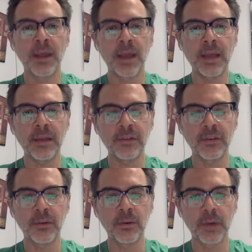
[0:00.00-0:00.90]

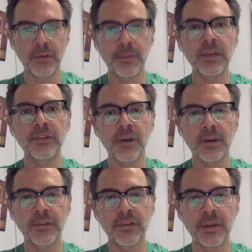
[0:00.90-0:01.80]
ASO, A Space
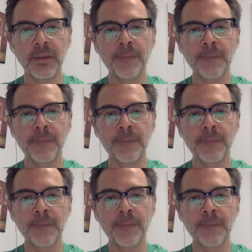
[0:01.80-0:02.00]
Odyssey,